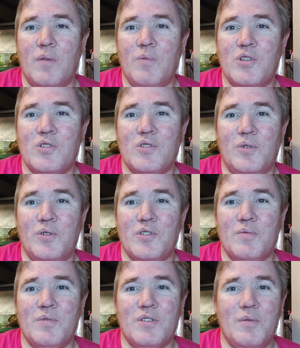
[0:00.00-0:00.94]
which is
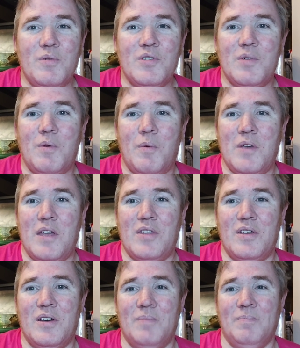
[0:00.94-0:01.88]
awesome. So we'll see what we
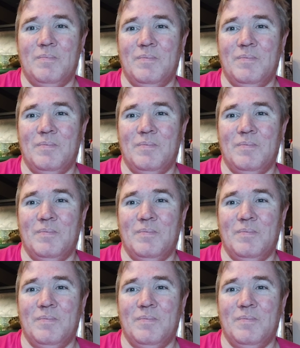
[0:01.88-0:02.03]
get done.